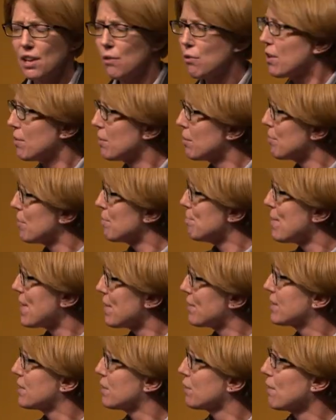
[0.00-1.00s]
there are
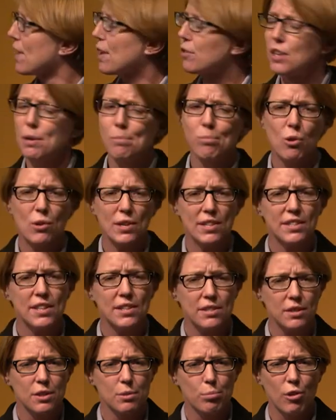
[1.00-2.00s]
myths around the employee
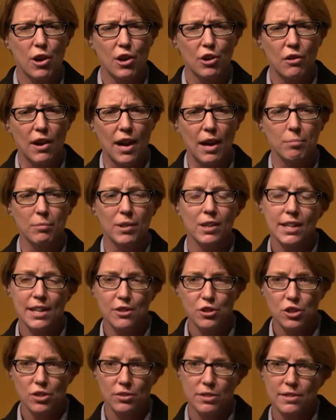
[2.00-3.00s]
assistance programme.
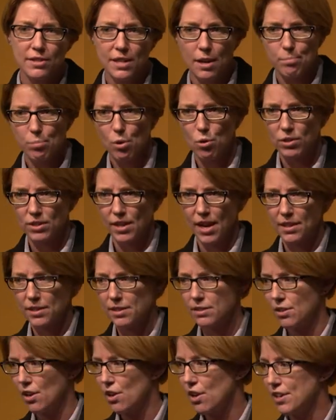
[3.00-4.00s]
It's just a tick box
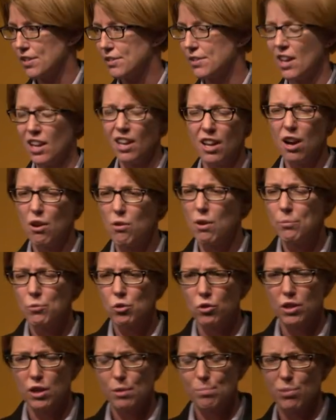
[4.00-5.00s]
exercise. oh, I'm
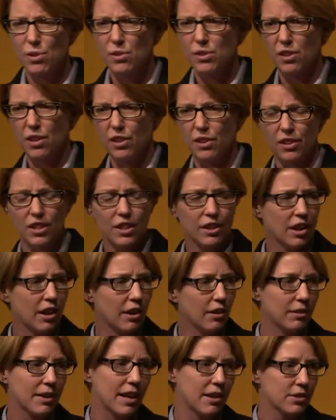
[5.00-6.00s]
not going to bother, you
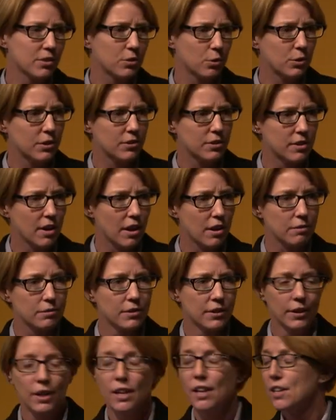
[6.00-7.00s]
know, that sort of stuff.
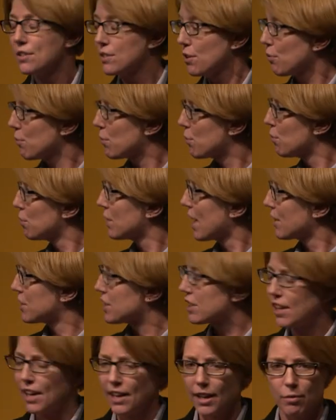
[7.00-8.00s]
So thought,
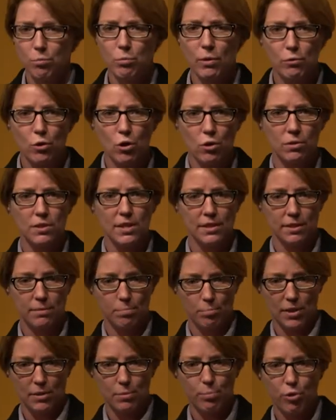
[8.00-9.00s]
actually, we've got this,
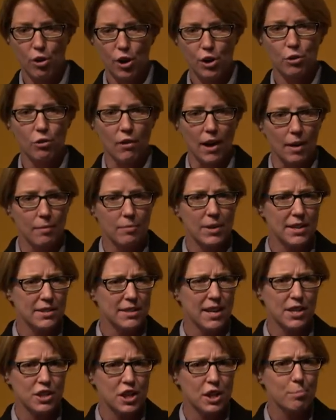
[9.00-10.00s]
this programme. Let's
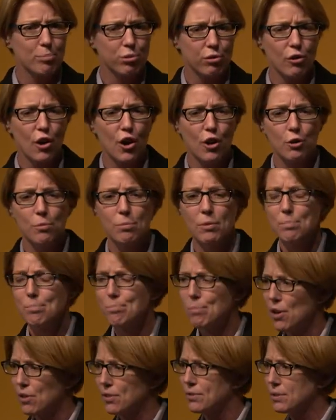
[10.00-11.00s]
actually probe and
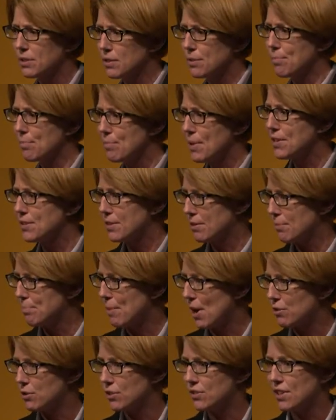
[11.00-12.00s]
bust myths
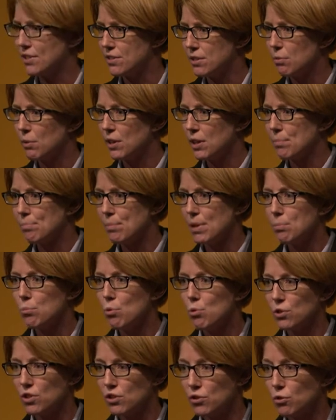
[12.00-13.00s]
about it so we can be
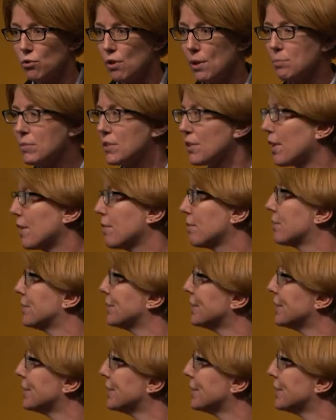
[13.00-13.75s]
more descriptive.